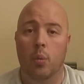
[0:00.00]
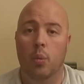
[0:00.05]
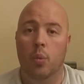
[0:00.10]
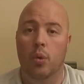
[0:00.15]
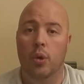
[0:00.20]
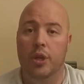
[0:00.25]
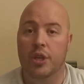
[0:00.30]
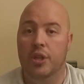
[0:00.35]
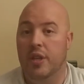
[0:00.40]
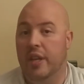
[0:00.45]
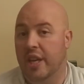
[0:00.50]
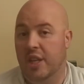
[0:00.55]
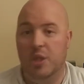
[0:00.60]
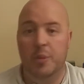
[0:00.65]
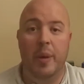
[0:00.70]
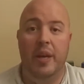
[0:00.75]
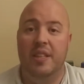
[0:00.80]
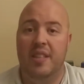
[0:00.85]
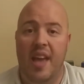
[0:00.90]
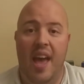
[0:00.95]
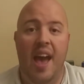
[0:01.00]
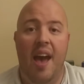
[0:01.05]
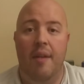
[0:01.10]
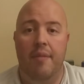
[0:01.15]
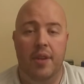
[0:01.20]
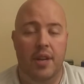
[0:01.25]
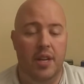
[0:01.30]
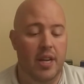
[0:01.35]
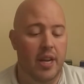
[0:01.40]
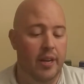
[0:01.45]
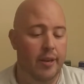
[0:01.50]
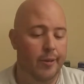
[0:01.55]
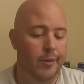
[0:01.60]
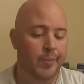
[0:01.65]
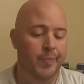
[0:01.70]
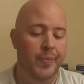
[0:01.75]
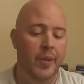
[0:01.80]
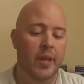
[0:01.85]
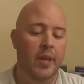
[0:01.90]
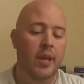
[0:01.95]
would expect to have in an iron.
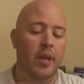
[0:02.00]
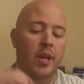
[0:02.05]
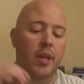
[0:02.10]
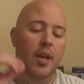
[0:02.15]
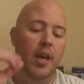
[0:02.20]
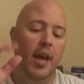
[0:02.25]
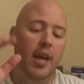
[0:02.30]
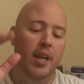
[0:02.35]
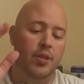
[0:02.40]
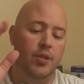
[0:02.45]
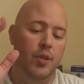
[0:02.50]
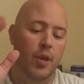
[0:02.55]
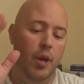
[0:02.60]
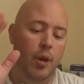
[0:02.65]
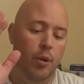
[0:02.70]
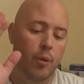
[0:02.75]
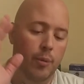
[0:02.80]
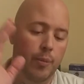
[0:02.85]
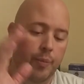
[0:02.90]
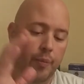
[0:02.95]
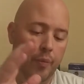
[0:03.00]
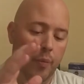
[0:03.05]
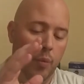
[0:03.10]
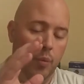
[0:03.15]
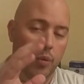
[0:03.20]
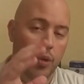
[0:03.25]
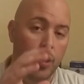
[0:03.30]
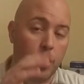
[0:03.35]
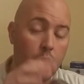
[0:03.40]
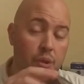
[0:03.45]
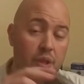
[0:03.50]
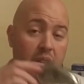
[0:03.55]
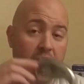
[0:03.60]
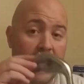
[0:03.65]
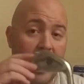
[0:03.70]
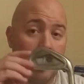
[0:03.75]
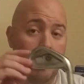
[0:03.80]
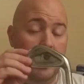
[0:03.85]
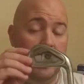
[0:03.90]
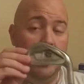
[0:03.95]
And so using
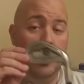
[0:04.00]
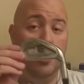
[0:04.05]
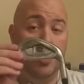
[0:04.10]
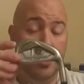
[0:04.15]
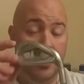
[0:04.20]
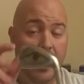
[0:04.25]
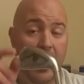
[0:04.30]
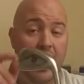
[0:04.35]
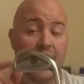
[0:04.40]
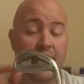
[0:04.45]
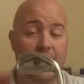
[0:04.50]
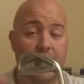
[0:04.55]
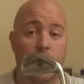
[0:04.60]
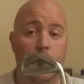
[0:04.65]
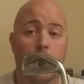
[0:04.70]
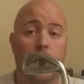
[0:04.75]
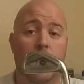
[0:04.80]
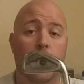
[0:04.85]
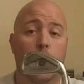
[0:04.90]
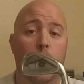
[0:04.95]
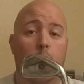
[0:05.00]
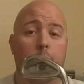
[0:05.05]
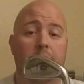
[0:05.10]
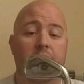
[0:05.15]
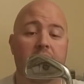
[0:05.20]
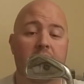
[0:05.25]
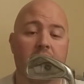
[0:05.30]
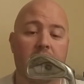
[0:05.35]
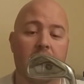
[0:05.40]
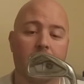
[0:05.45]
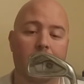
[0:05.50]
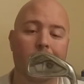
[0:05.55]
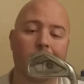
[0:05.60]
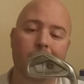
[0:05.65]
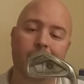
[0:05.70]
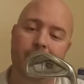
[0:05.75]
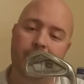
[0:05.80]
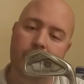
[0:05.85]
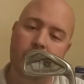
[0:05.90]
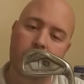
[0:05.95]
that material, the 8620 carbon
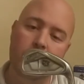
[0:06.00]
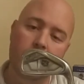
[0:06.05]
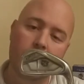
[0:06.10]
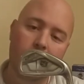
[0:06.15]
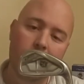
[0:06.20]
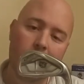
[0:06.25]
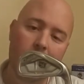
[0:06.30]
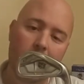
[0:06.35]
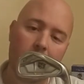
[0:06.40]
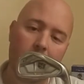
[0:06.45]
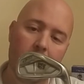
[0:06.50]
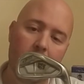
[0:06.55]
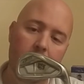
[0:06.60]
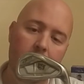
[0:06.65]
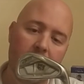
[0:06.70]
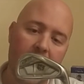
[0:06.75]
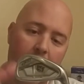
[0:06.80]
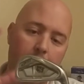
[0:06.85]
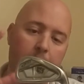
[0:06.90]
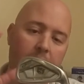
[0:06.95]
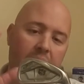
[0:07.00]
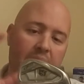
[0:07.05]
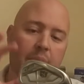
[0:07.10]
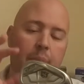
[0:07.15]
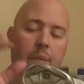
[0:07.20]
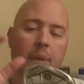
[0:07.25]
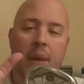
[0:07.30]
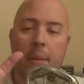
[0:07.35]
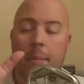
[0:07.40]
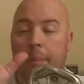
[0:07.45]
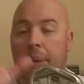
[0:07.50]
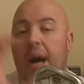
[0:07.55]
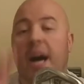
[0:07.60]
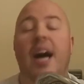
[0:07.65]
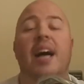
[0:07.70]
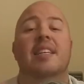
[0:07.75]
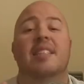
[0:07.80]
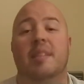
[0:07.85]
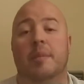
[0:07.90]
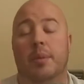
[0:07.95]
steel, that made it
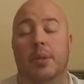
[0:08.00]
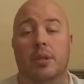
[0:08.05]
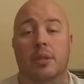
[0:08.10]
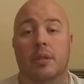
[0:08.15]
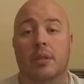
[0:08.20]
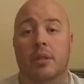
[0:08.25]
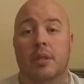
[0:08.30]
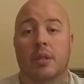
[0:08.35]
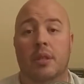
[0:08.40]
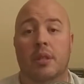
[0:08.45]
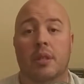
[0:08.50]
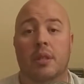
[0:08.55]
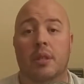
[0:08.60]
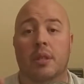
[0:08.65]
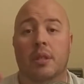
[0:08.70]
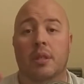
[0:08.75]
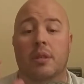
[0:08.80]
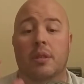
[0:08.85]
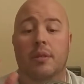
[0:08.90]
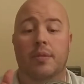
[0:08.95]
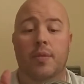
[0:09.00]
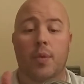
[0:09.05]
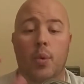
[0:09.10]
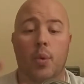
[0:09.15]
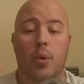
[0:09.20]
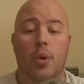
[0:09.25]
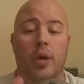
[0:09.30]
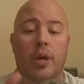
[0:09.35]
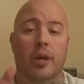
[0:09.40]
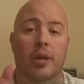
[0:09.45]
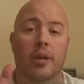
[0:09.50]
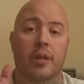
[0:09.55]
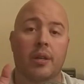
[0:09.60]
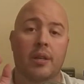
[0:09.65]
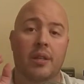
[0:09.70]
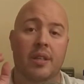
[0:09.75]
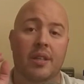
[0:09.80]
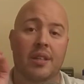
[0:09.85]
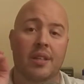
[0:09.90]
impossible for